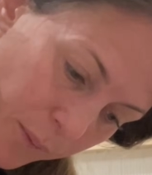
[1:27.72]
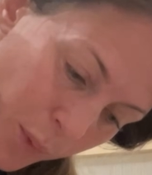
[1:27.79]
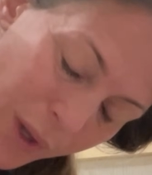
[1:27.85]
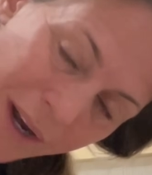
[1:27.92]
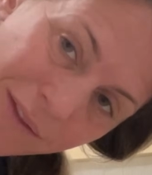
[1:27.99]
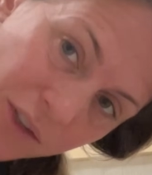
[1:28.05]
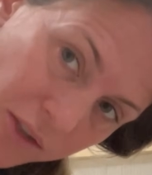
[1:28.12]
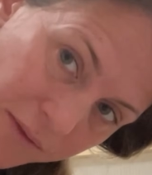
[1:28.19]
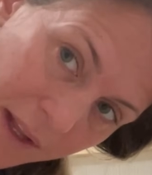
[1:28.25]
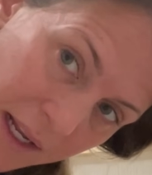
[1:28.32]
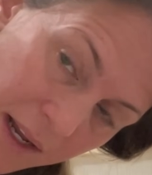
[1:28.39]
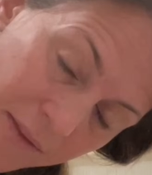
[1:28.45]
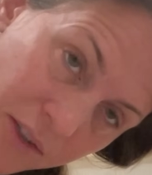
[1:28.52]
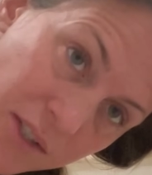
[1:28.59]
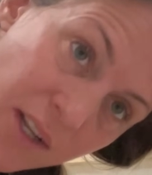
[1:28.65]
whatever duvet
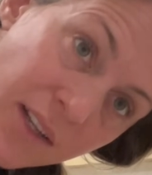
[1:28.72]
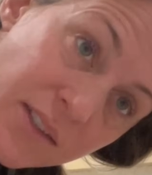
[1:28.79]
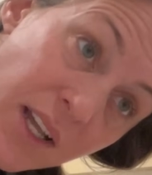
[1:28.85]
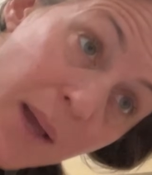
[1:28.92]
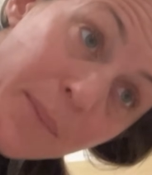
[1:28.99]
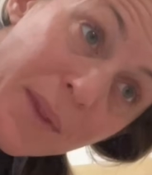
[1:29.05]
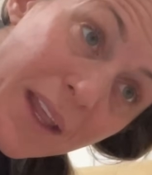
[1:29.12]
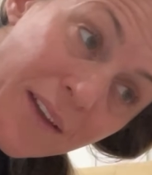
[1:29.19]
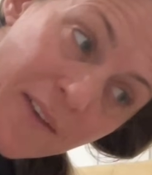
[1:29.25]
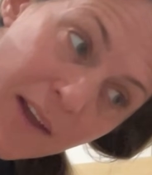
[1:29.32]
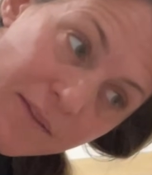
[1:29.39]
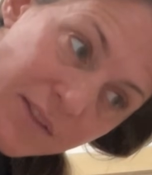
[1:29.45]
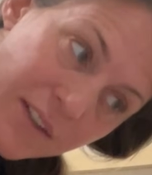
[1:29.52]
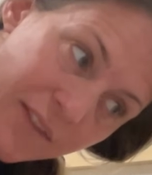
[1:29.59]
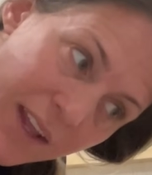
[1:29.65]
covers on top. They
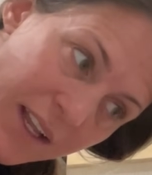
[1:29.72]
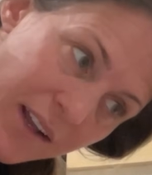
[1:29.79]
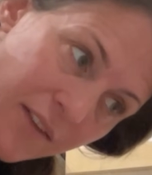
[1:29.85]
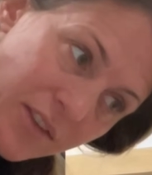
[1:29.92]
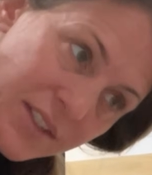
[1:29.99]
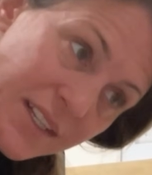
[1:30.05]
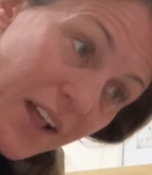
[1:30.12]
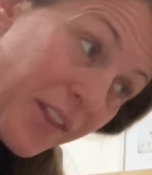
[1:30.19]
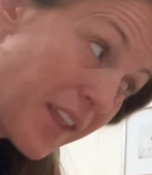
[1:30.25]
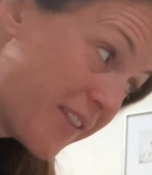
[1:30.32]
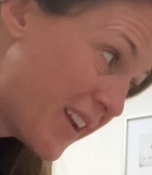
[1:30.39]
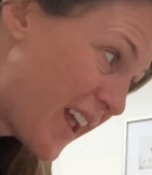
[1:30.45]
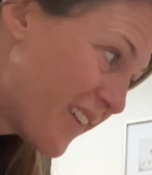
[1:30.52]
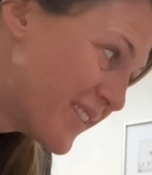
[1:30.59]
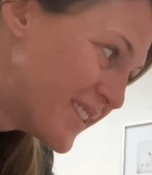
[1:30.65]
have duvet covers now. They
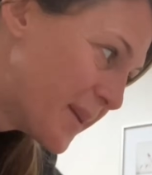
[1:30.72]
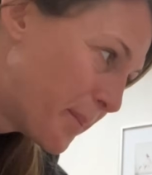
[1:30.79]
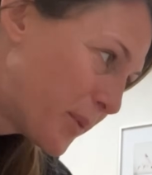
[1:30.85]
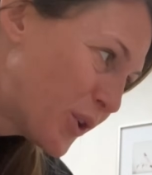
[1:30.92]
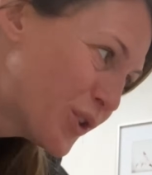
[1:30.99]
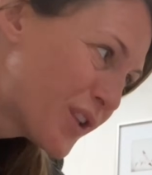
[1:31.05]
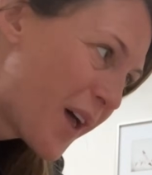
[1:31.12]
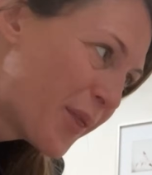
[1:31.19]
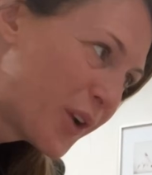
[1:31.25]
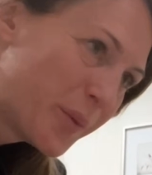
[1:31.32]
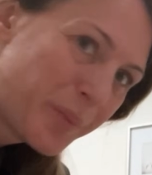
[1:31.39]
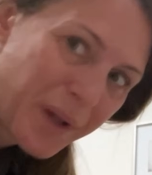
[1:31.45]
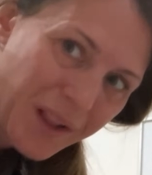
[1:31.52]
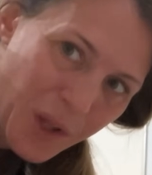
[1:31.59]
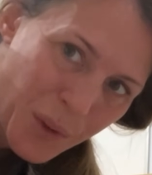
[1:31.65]
even have zippers on their
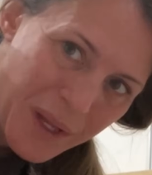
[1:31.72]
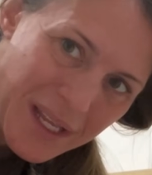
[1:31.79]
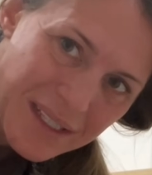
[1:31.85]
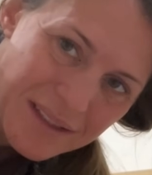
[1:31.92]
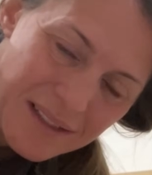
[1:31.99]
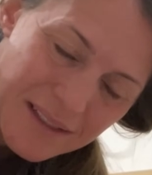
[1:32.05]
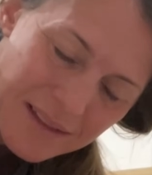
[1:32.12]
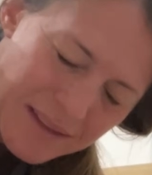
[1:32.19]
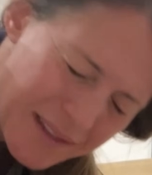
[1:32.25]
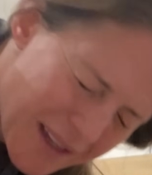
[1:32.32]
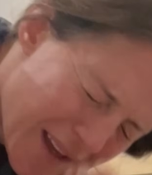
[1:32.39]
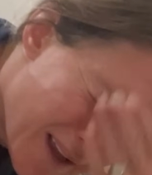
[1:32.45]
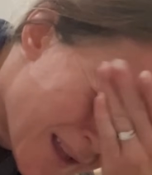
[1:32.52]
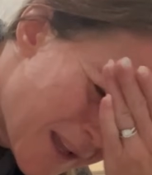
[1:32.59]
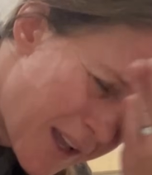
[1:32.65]
pillowcases.
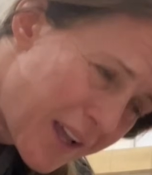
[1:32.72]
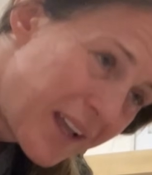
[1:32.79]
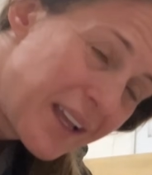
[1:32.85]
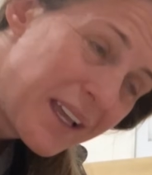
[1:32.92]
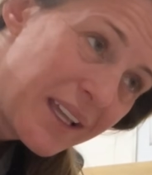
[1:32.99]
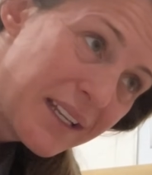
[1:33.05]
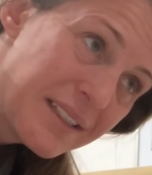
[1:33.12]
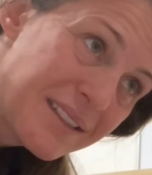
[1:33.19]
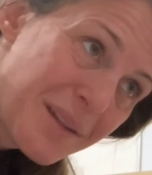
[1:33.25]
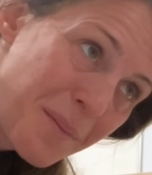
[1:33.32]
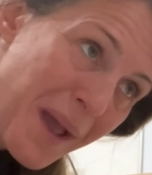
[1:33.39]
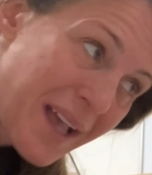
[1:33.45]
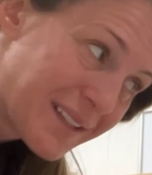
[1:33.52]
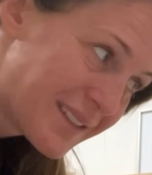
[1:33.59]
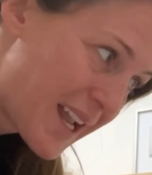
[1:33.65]
It is the
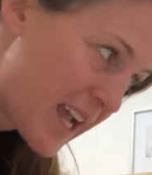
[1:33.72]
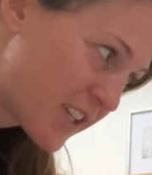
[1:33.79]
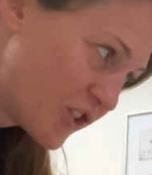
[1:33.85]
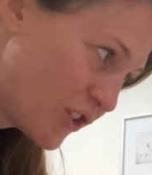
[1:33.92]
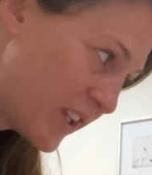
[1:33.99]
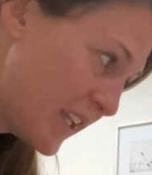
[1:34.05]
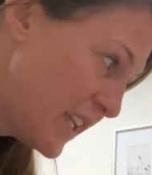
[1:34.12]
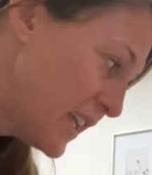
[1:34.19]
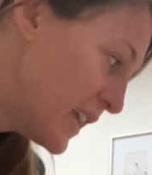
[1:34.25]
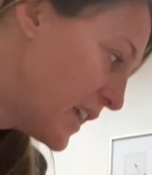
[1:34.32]
best, actually,